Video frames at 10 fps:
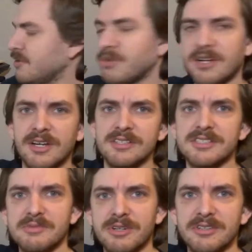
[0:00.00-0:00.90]
But
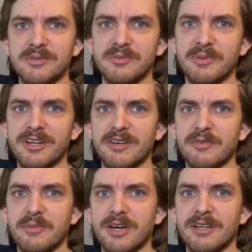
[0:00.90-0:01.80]
just wanted to remind
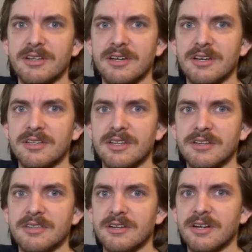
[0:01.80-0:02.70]
everybody, get
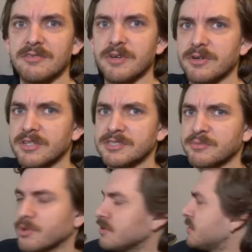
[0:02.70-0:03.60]
out there and vote. It's
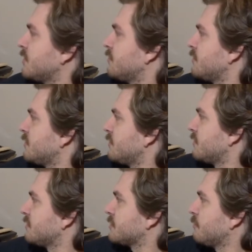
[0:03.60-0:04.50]
important, even in
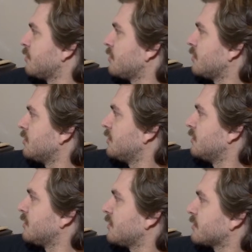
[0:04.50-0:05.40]
the small
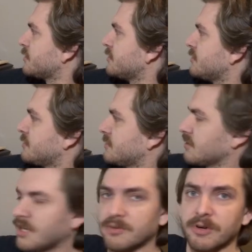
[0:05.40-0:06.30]
elections
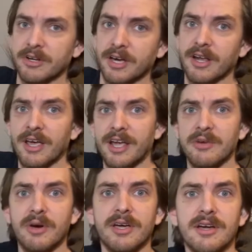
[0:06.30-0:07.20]
and whatnot.
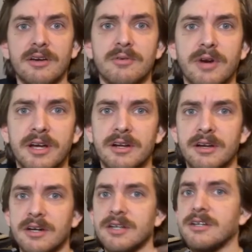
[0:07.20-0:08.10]
Anyway, right
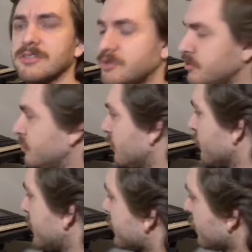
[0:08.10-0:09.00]
on to
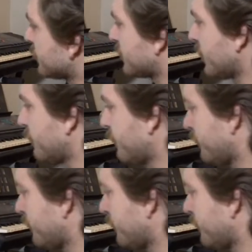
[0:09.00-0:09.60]
race car stuff.